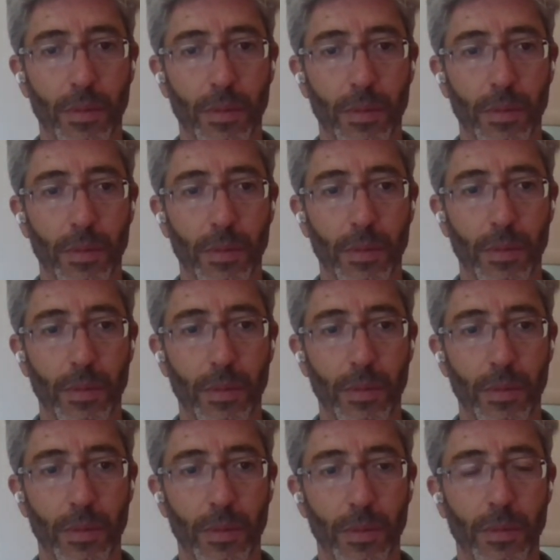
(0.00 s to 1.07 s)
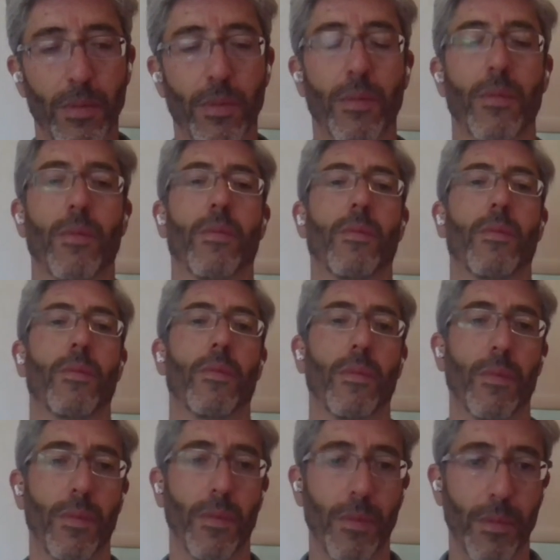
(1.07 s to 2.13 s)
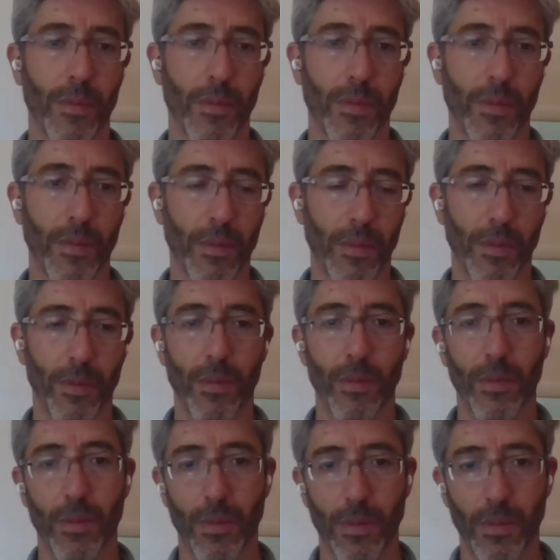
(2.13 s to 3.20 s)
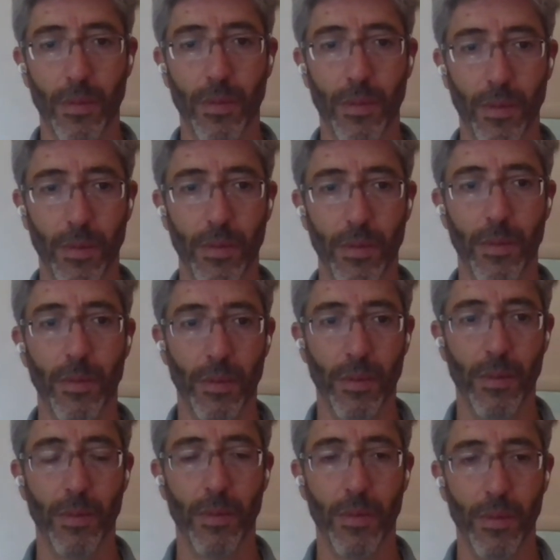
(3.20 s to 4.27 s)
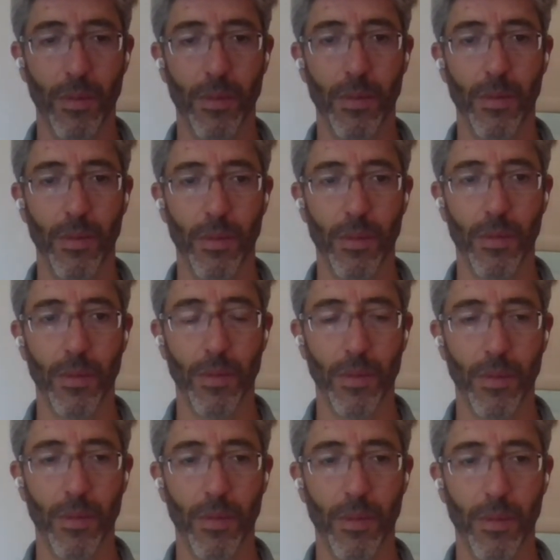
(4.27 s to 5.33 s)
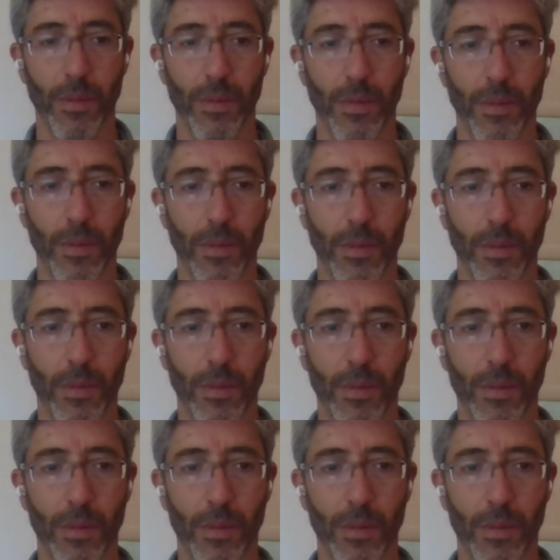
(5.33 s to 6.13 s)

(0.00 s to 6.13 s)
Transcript: (not speaking)